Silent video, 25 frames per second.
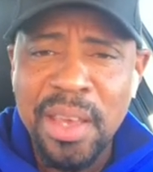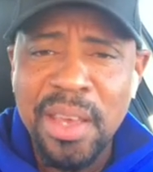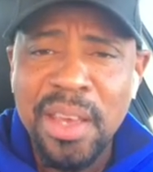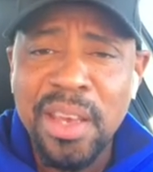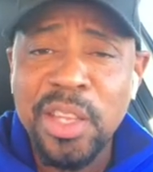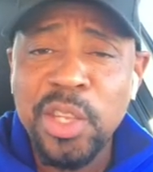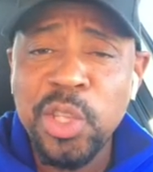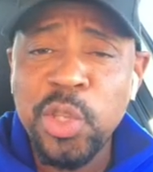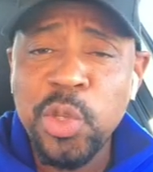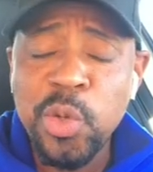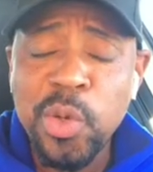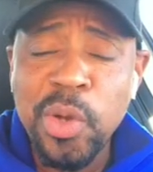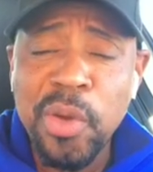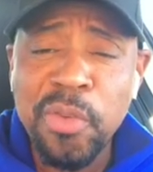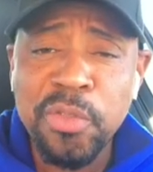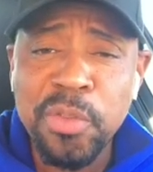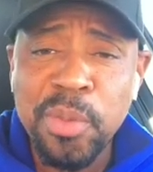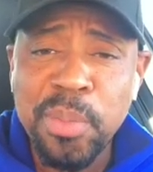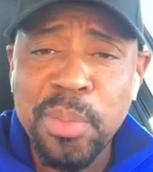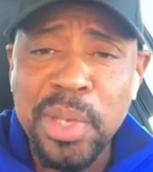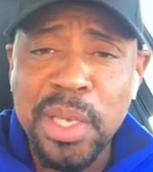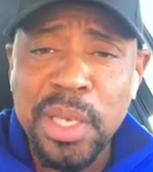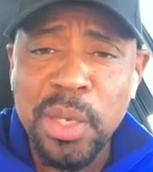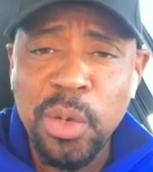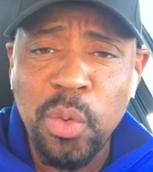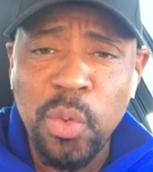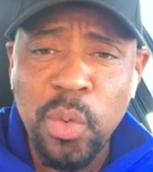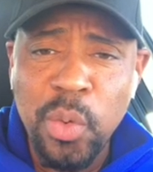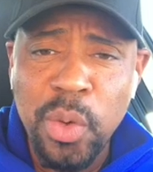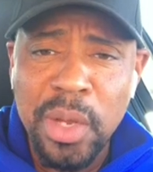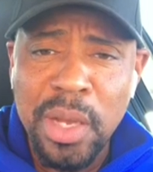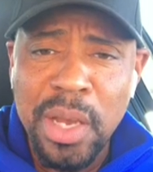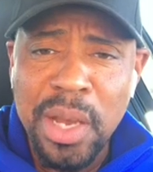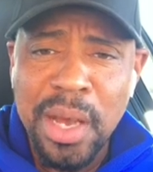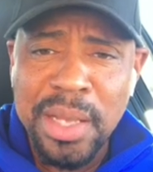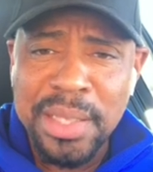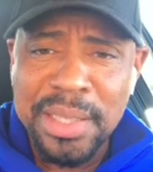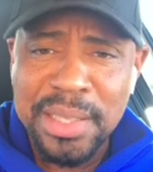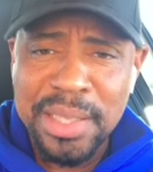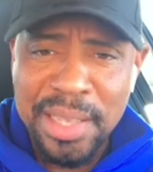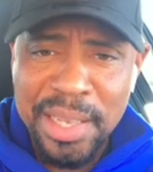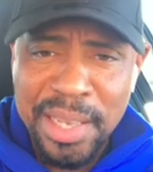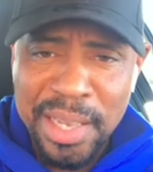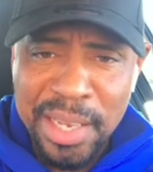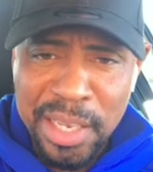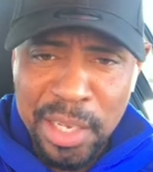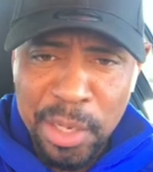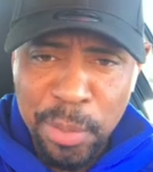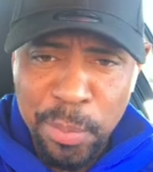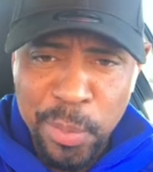And you have to be at
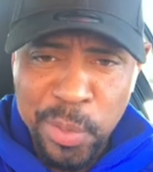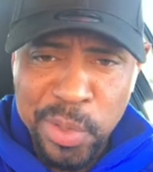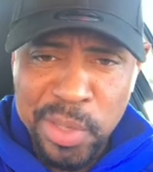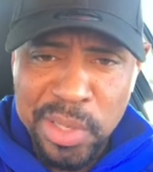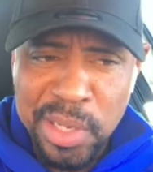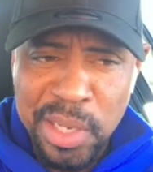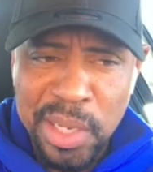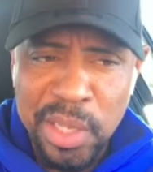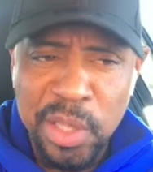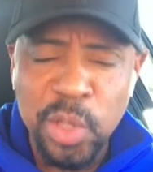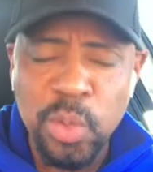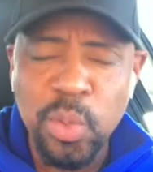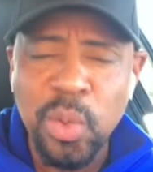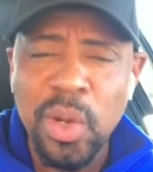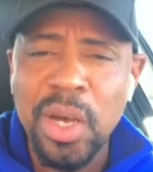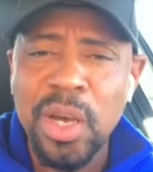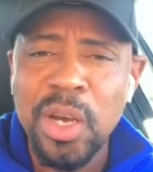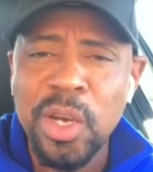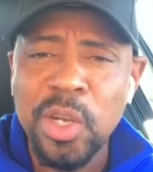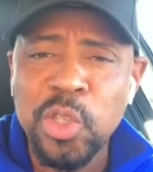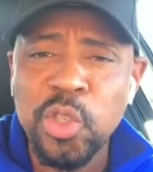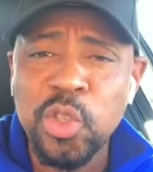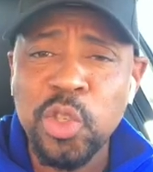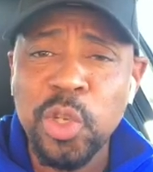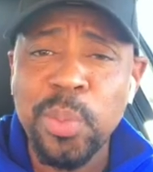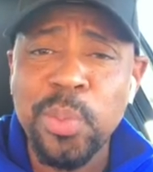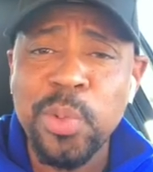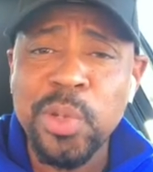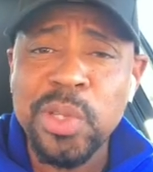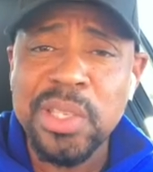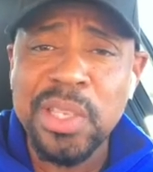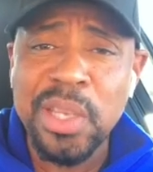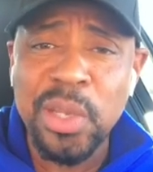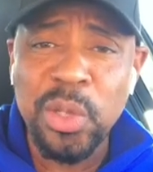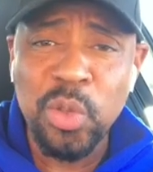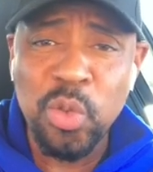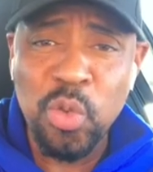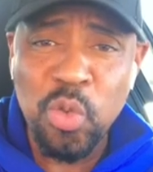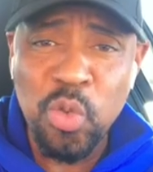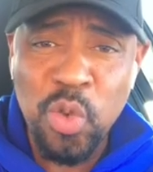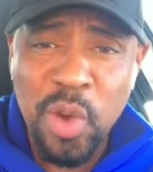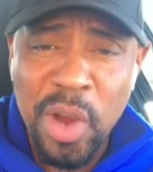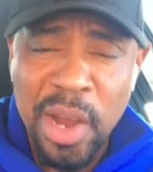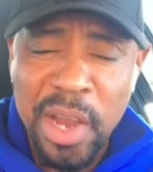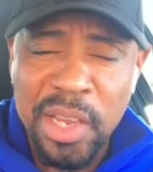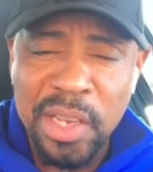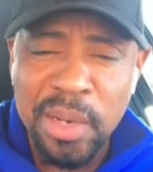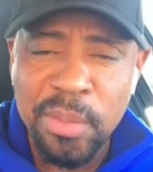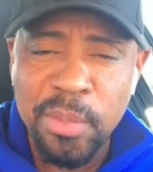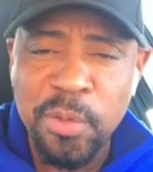80% to 100%
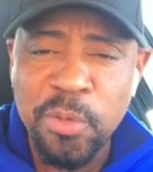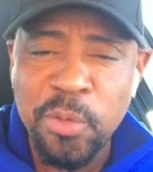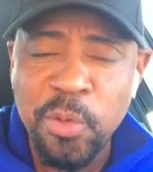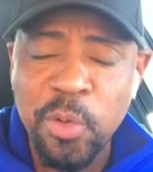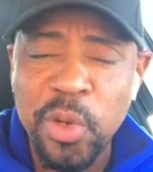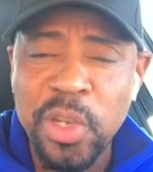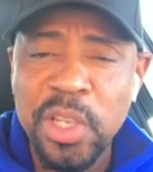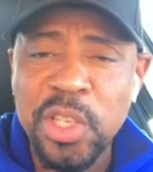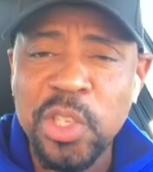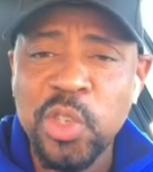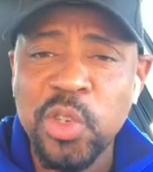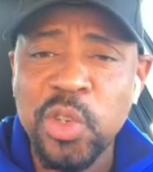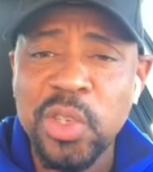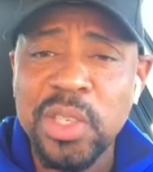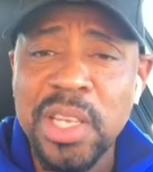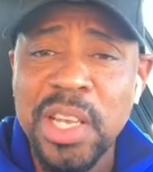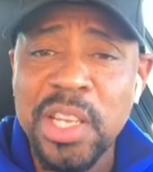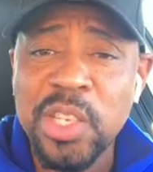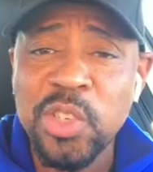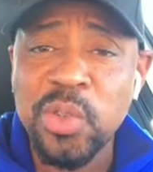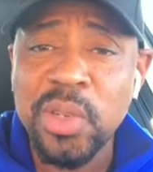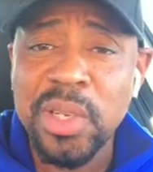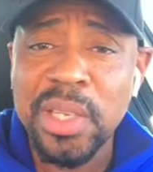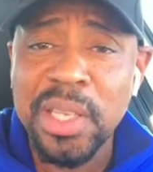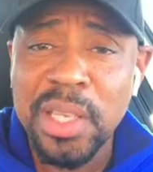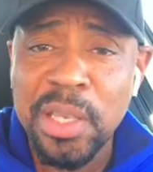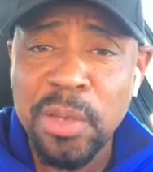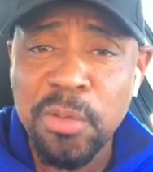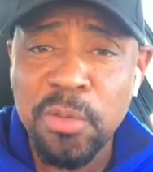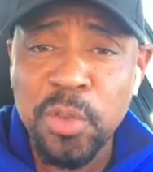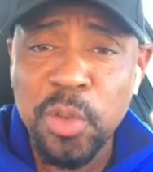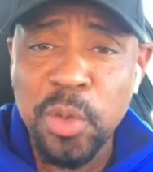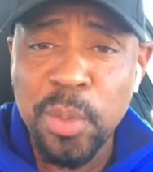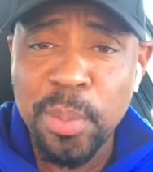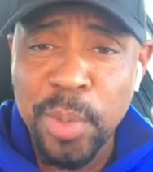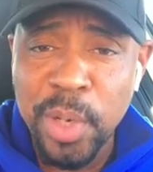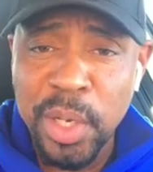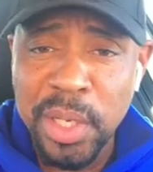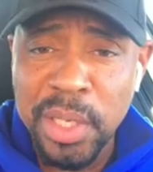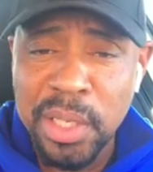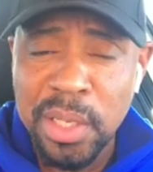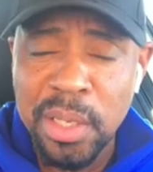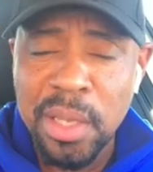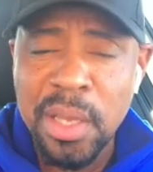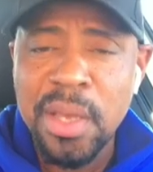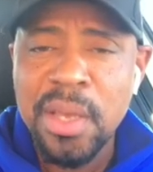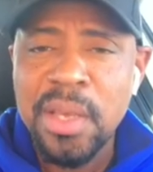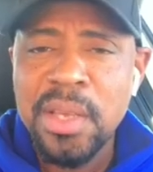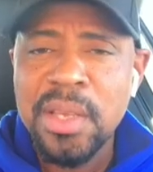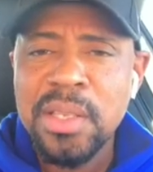right before insurance actually give you
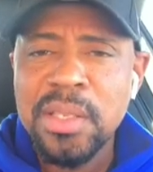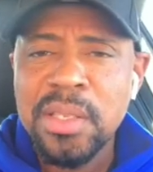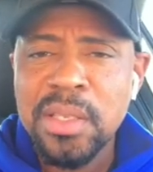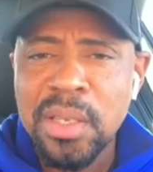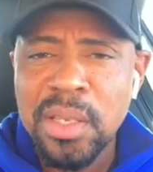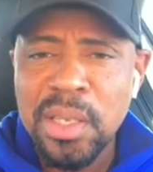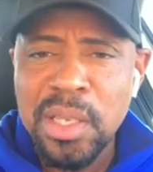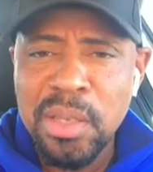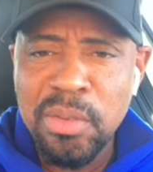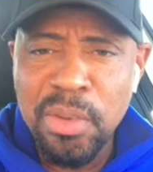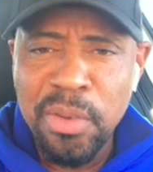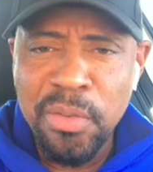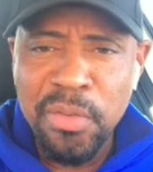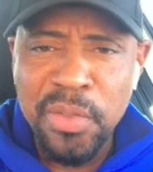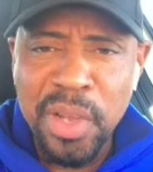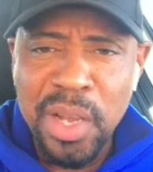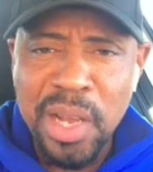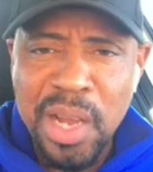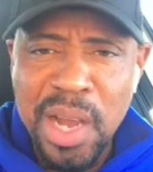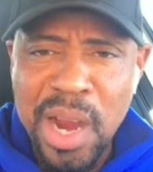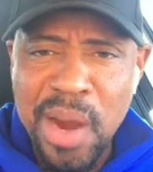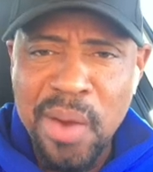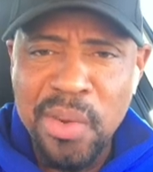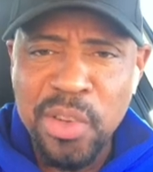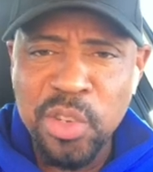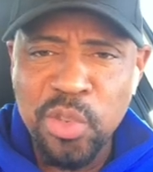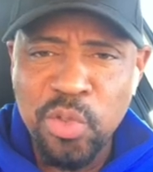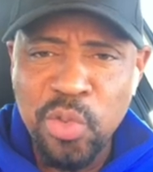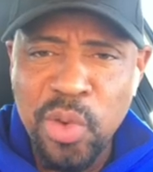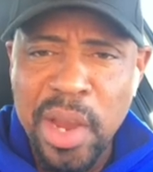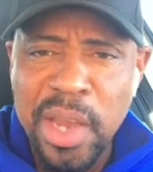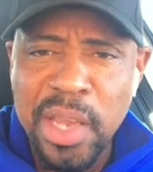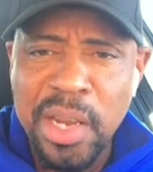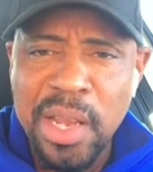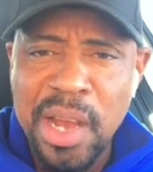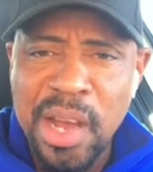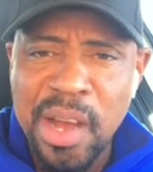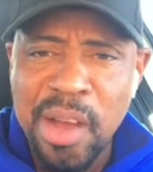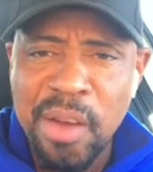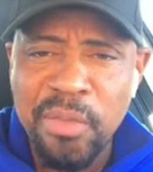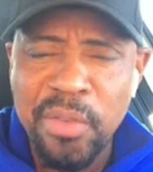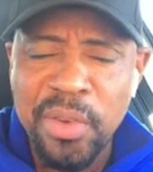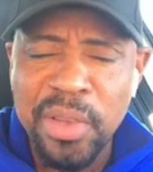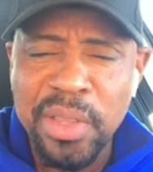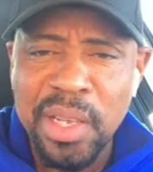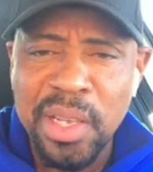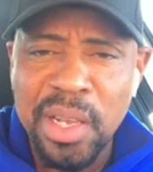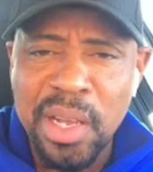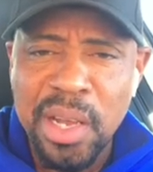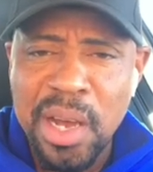money. So even if the car is right off
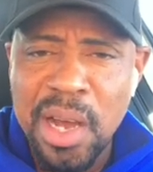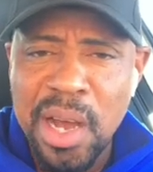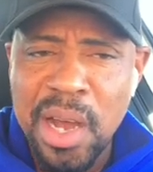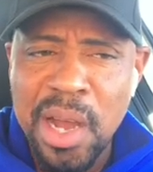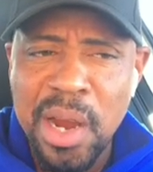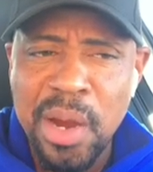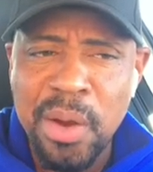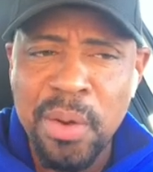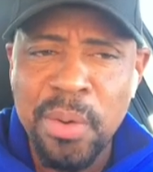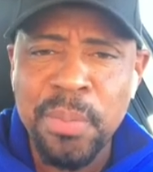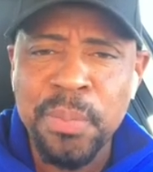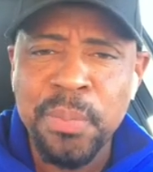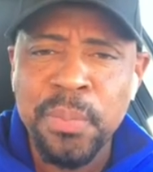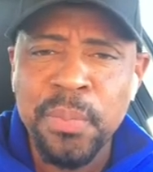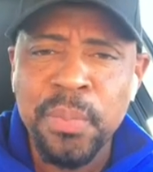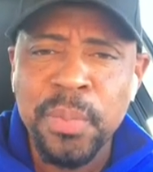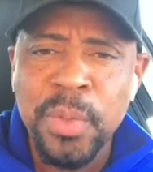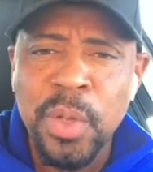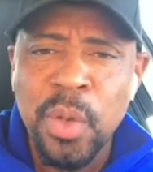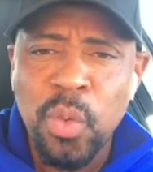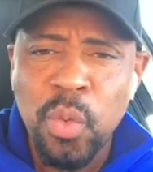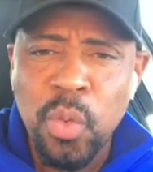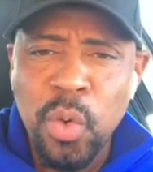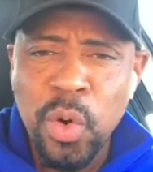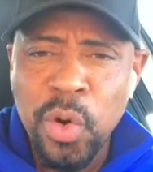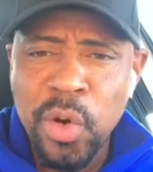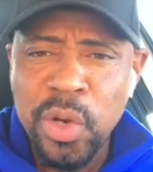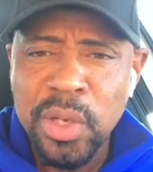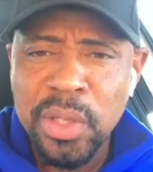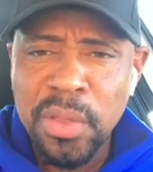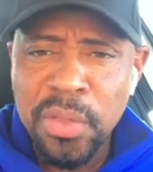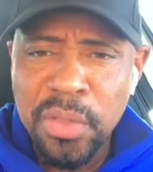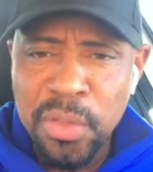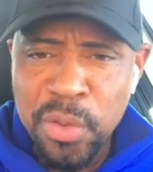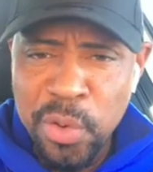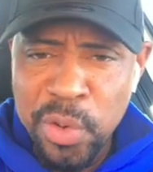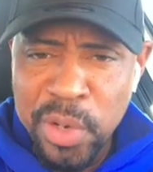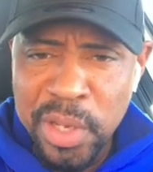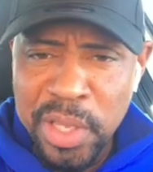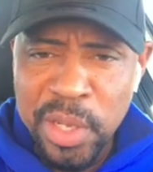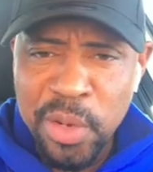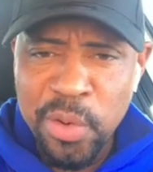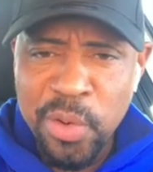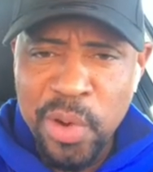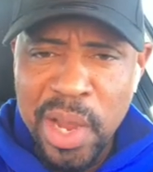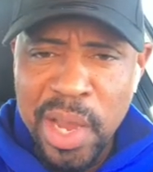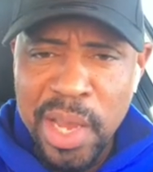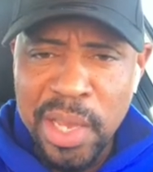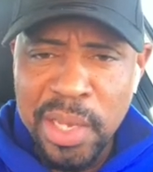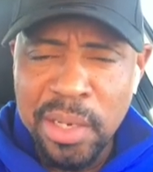and the car worth 30
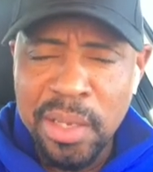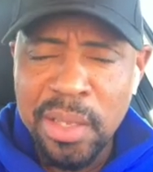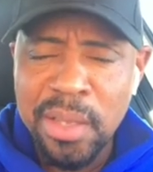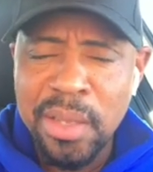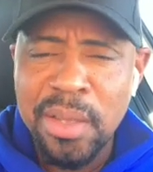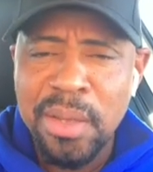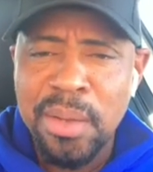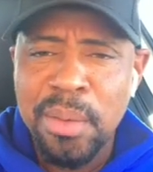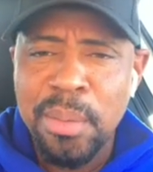grand,